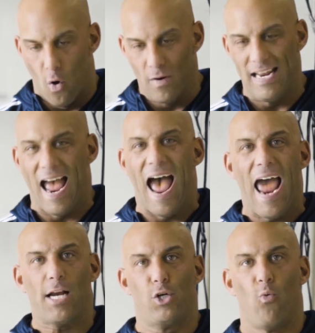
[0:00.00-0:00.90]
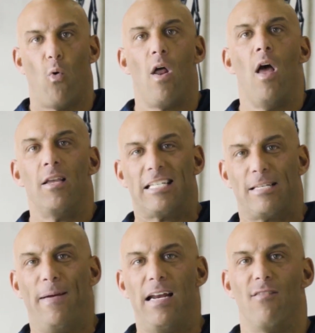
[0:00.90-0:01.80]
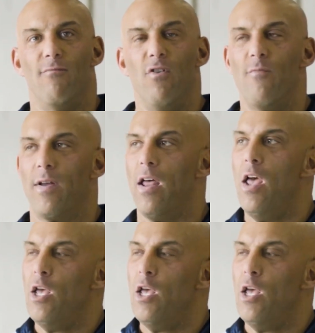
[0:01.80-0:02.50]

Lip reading: on the actual speed of movement.